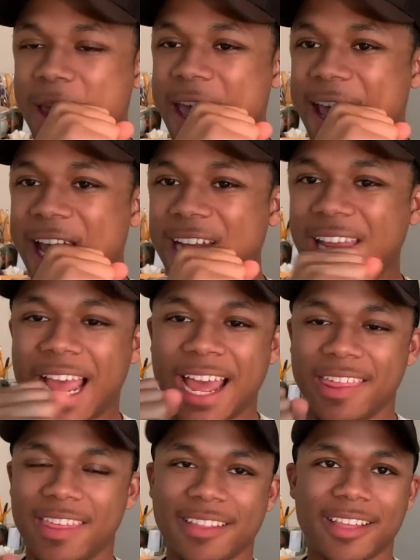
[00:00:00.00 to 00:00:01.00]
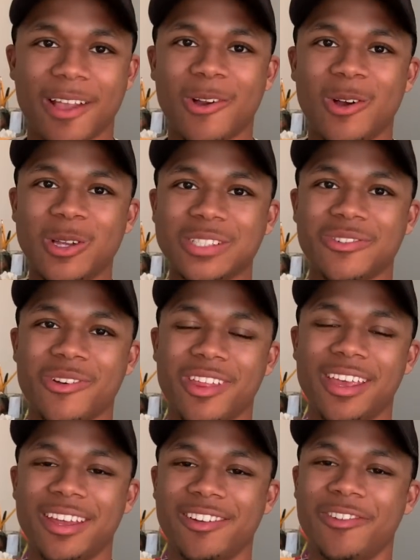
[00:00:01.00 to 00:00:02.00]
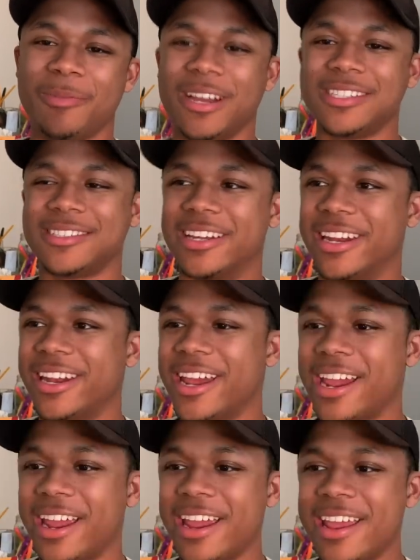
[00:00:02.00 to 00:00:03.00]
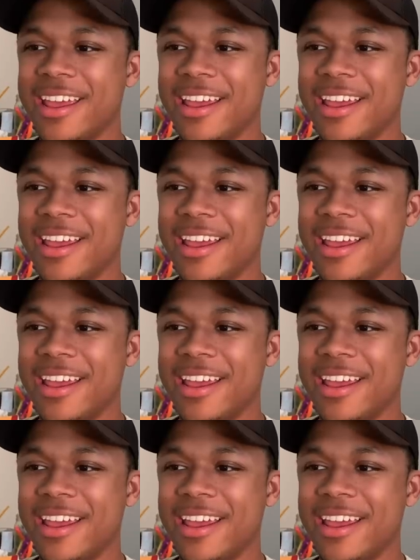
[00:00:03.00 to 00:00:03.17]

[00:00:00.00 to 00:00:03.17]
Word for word: and I think that calls for the end of my study day.